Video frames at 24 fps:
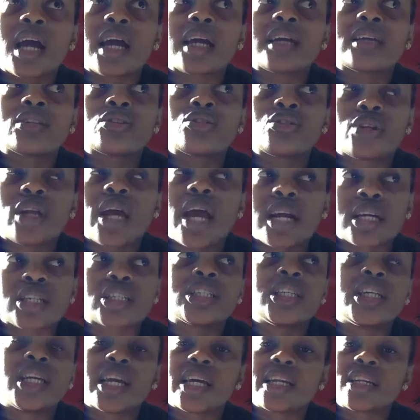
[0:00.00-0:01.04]
I should
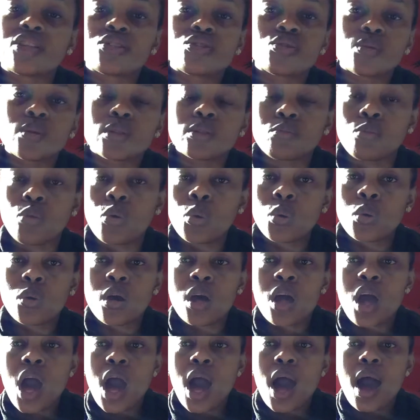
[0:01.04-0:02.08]
actually get into it more,
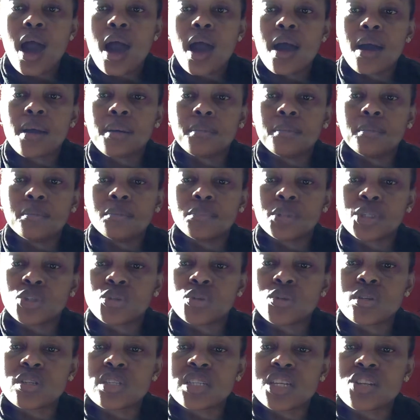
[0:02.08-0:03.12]

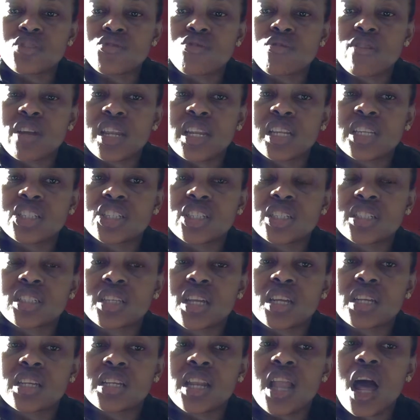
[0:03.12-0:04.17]
because it really
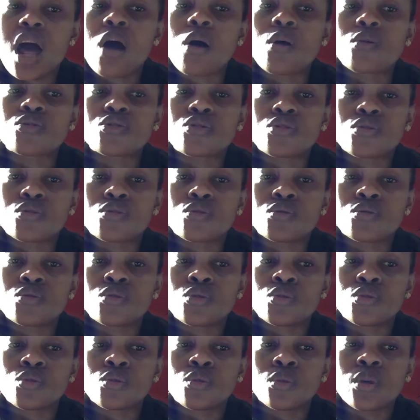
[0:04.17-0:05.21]
just allows you
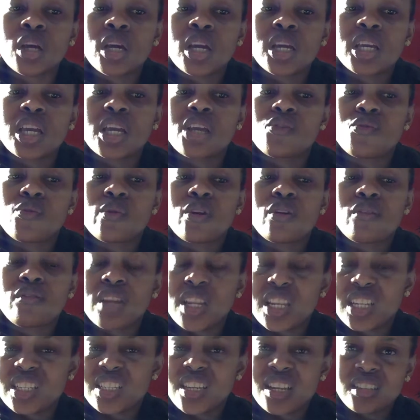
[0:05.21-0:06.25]
to get rid of
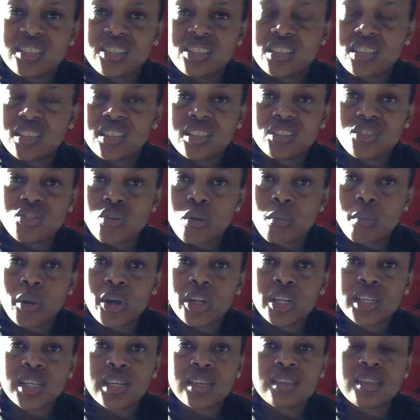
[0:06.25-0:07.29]
any tension in your
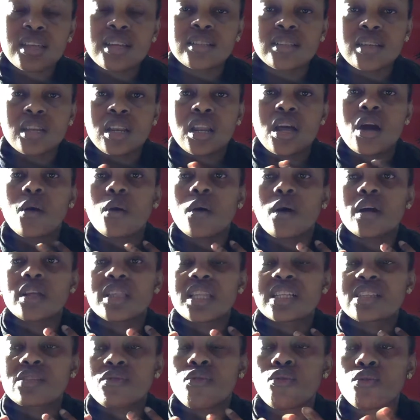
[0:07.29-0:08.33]
body
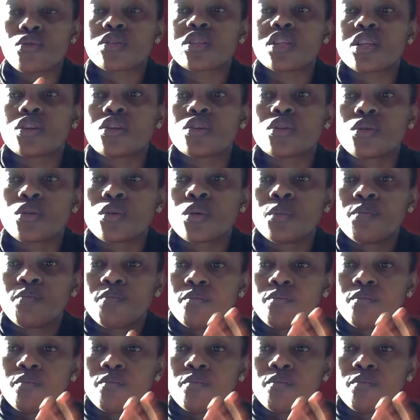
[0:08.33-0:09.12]
that's forcing you,